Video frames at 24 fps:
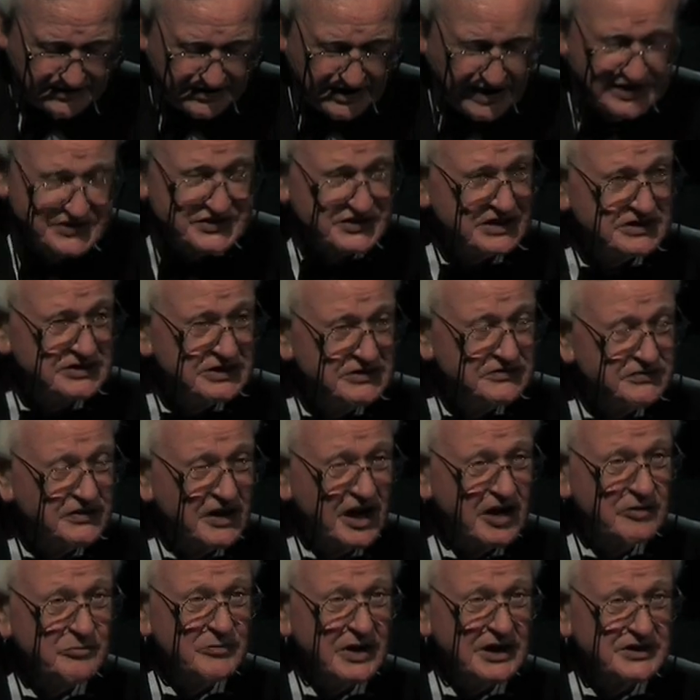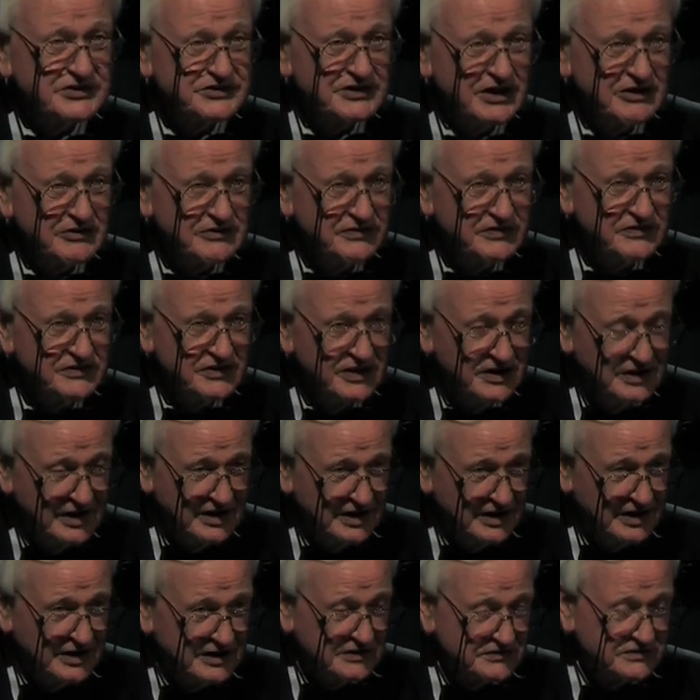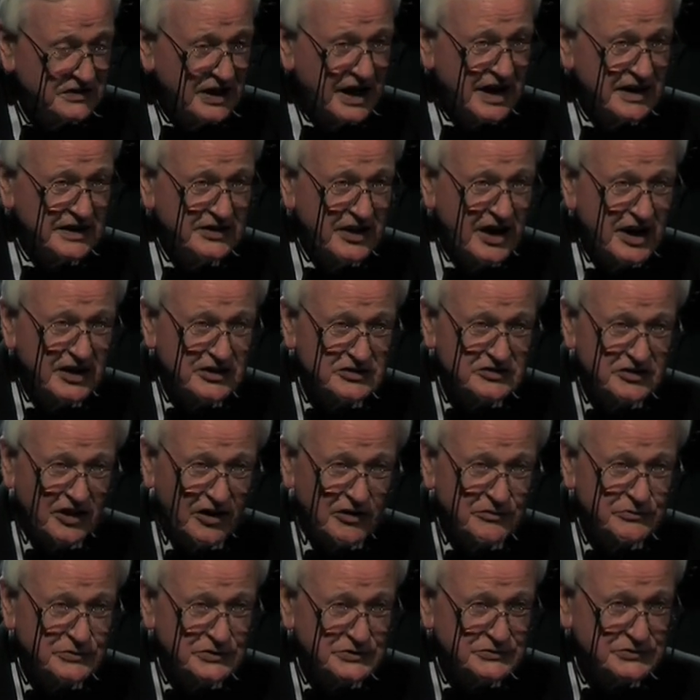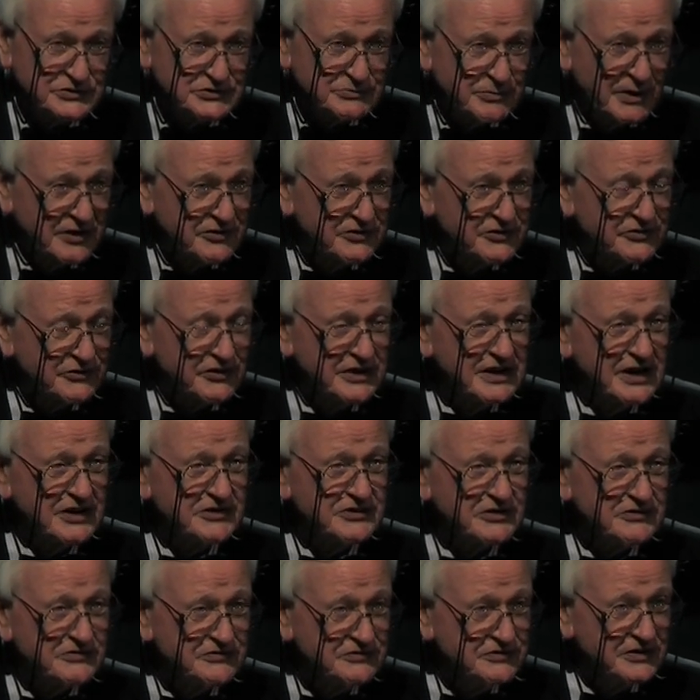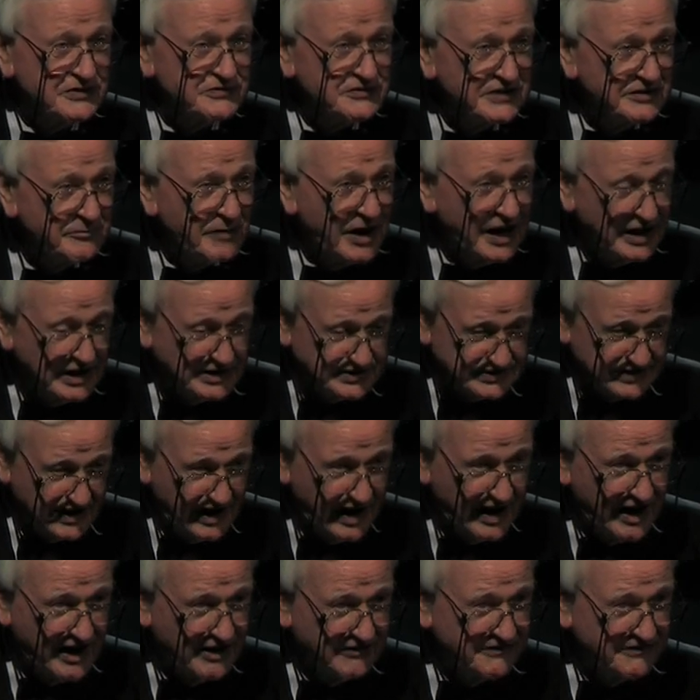I suddenly found myself flying an aircraft which was about 315 miles an hour